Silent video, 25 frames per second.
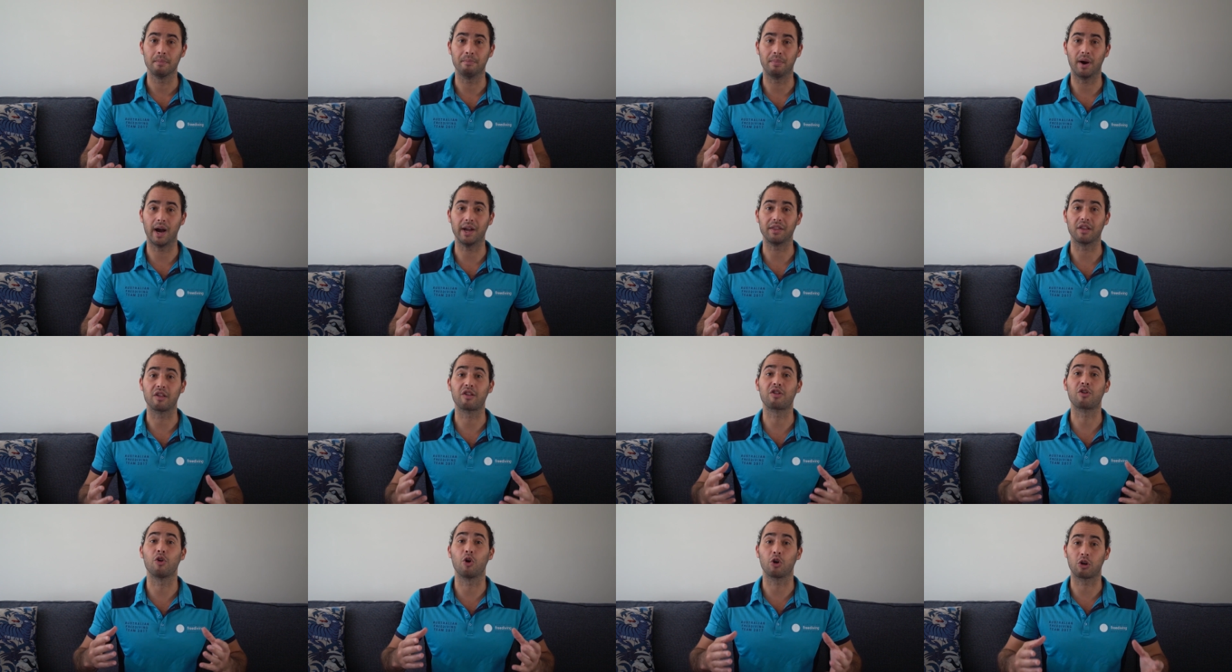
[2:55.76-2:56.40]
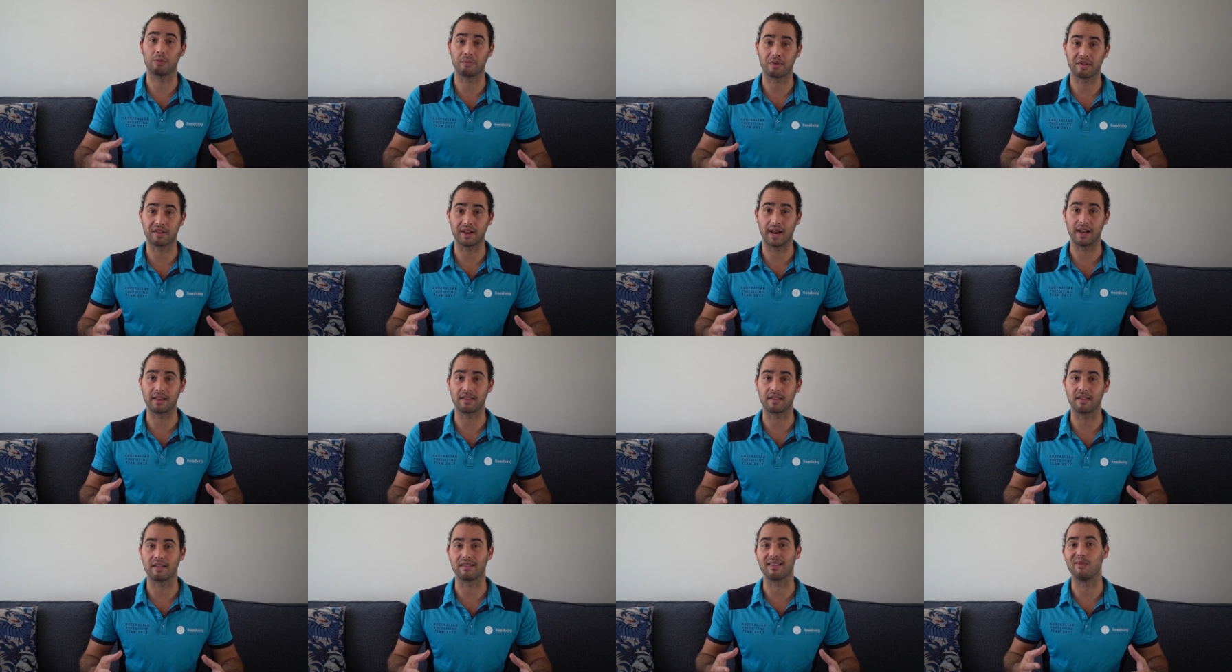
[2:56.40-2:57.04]
by the
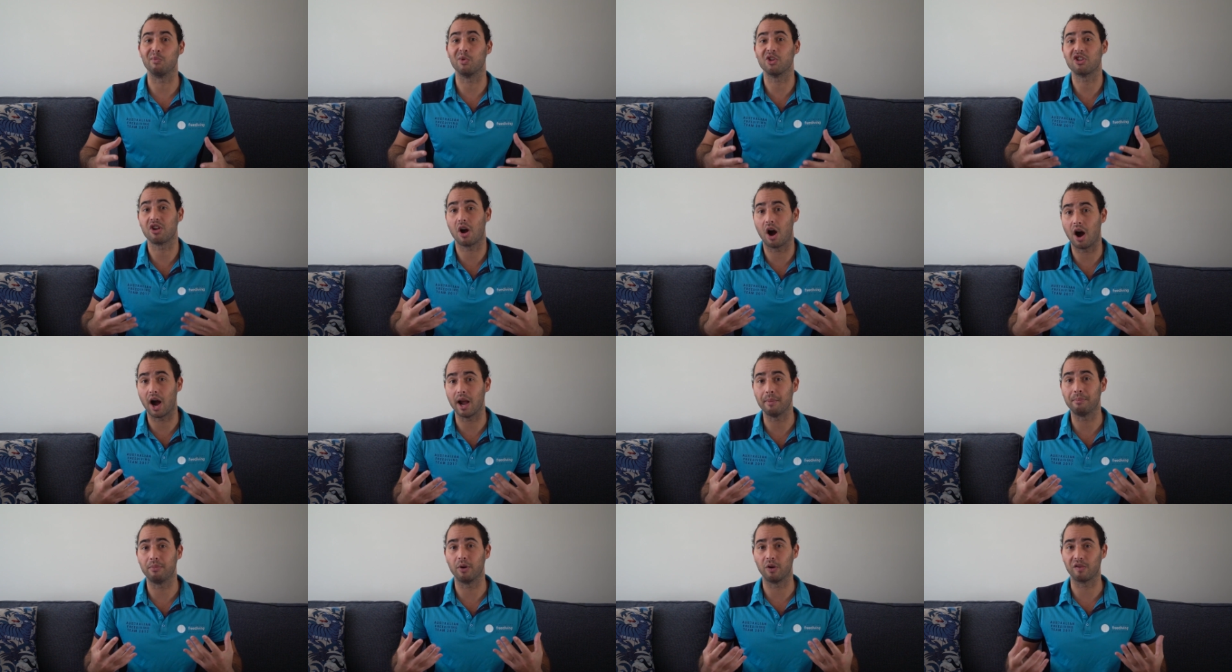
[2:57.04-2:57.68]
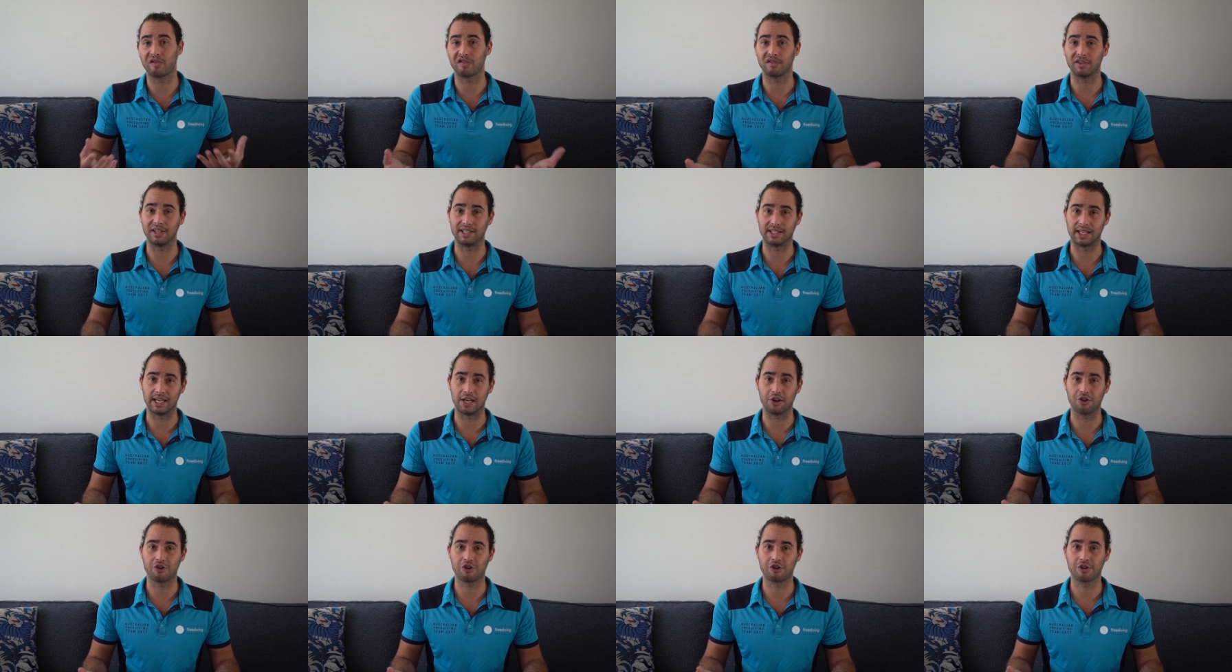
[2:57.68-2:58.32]
circumstances in which I personally
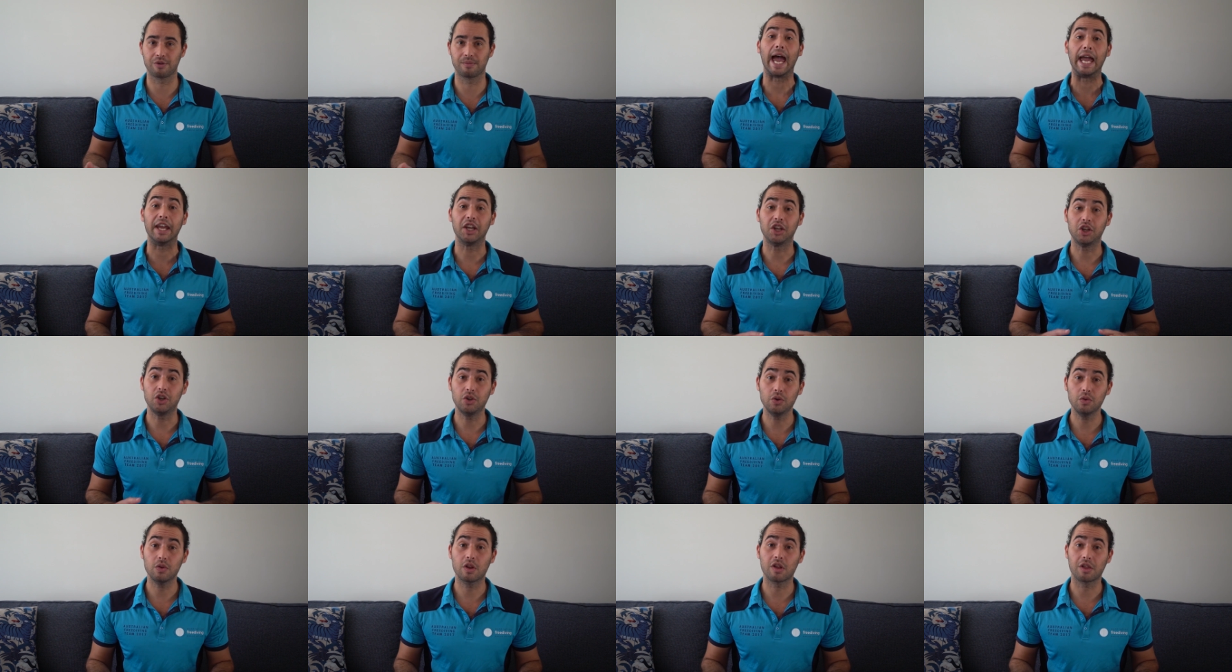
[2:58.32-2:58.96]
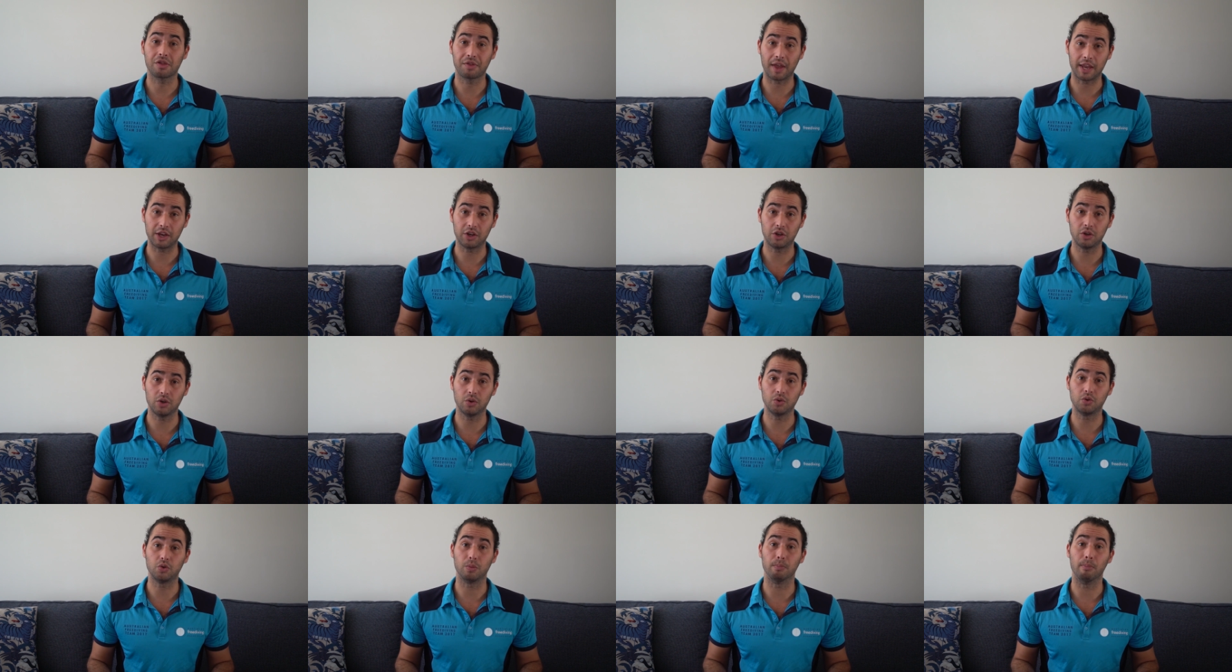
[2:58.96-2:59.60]
teach. A huge
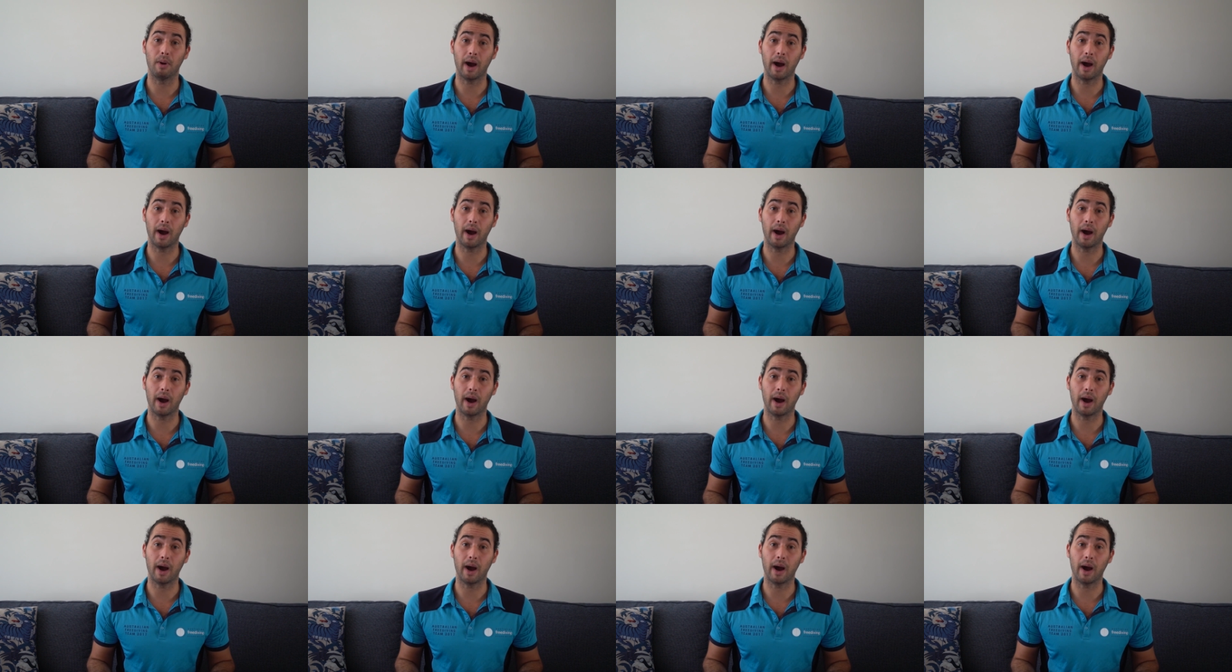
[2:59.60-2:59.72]
thank you to